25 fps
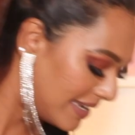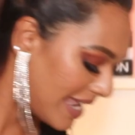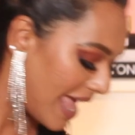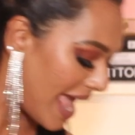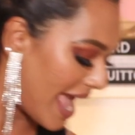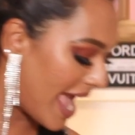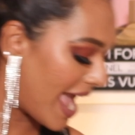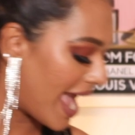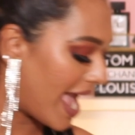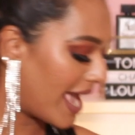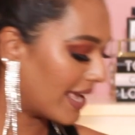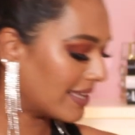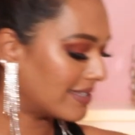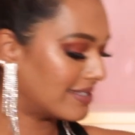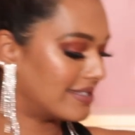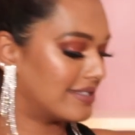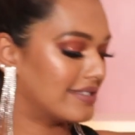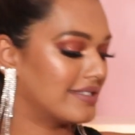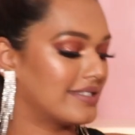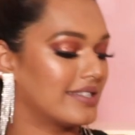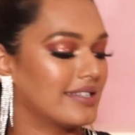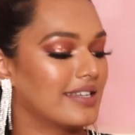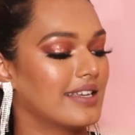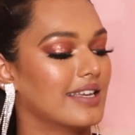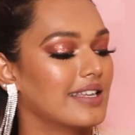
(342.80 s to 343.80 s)

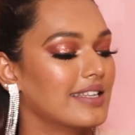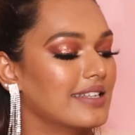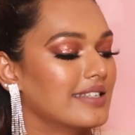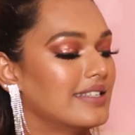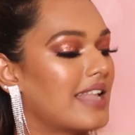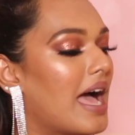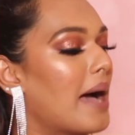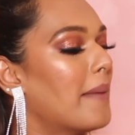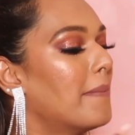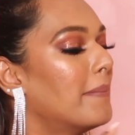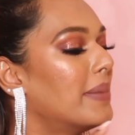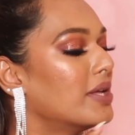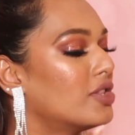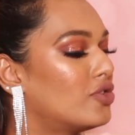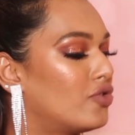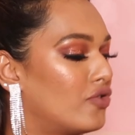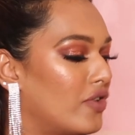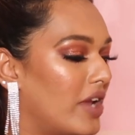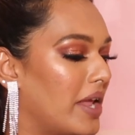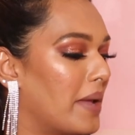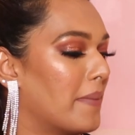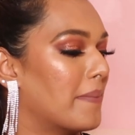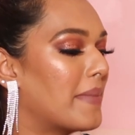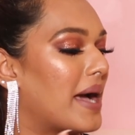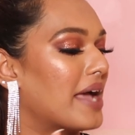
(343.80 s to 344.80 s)
Next, number
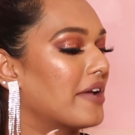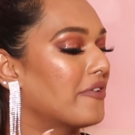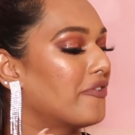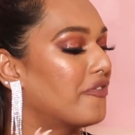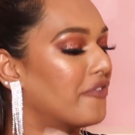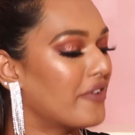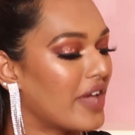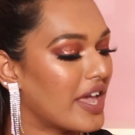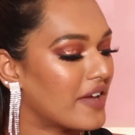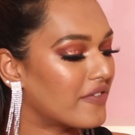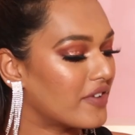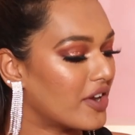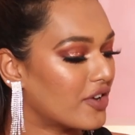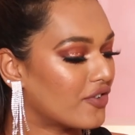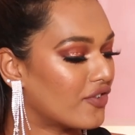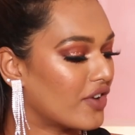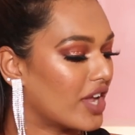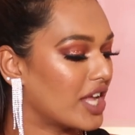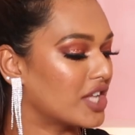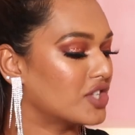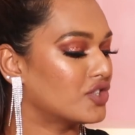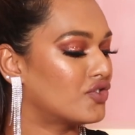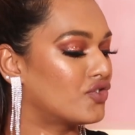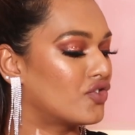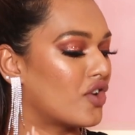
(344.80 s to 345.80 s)
3. My favorite
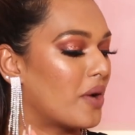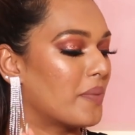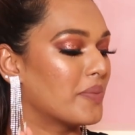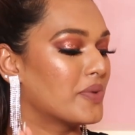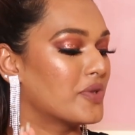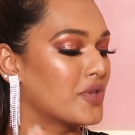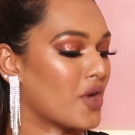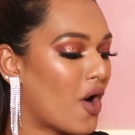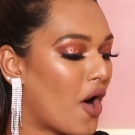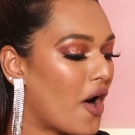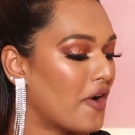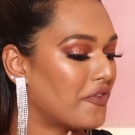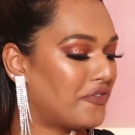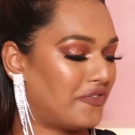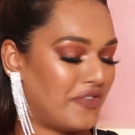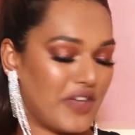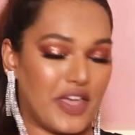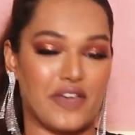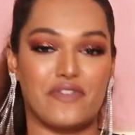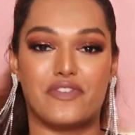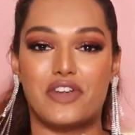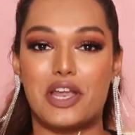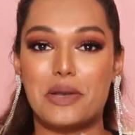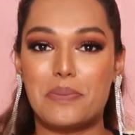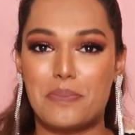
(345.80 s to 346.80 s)
range from your
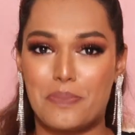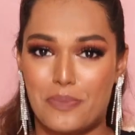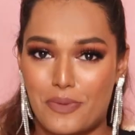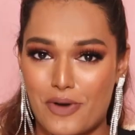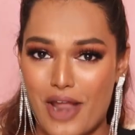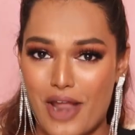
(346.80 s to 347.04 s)
favorite